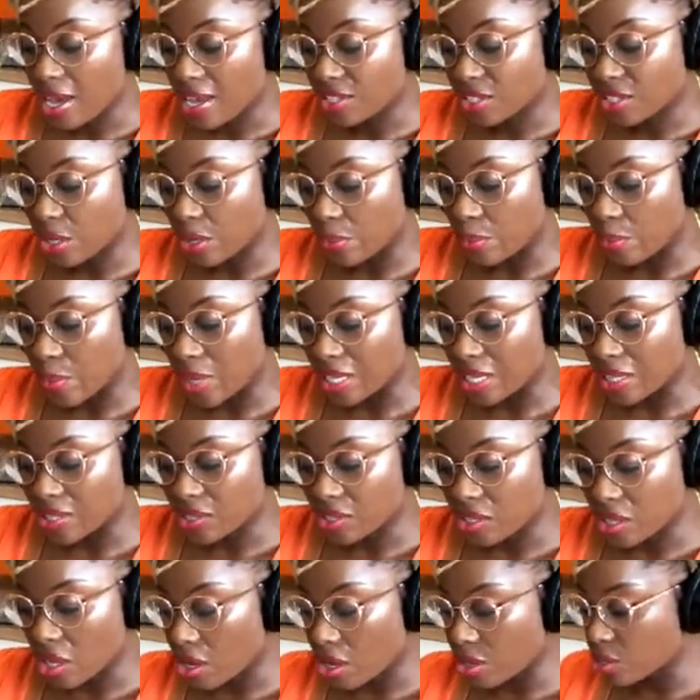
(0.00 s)
So we're going to
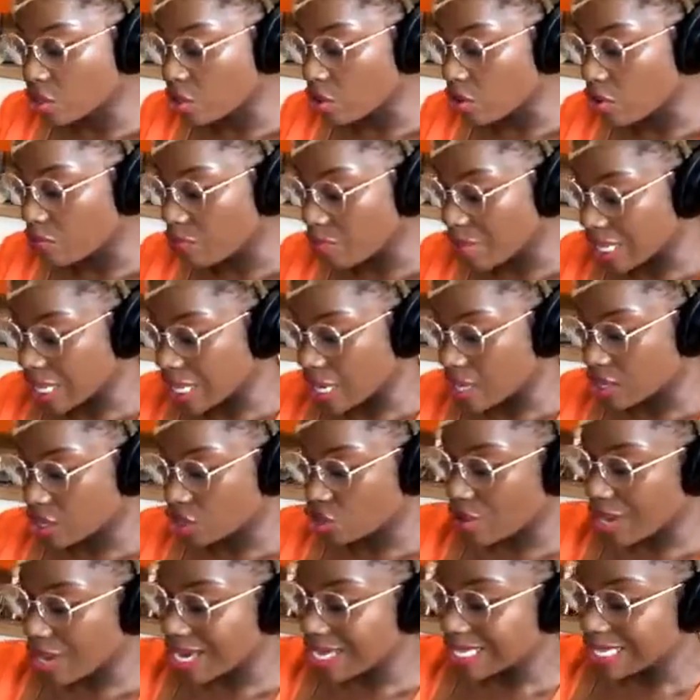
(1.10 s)
start off by getting the
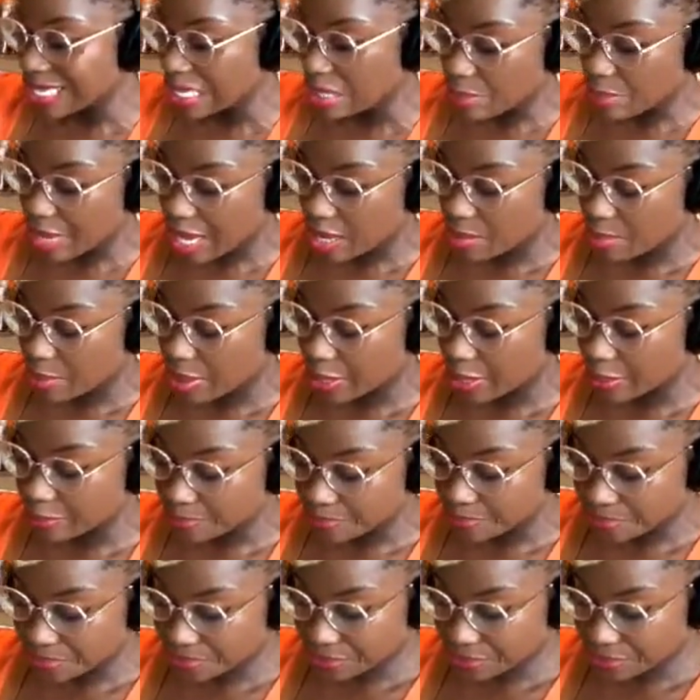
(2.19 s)
tracing paper.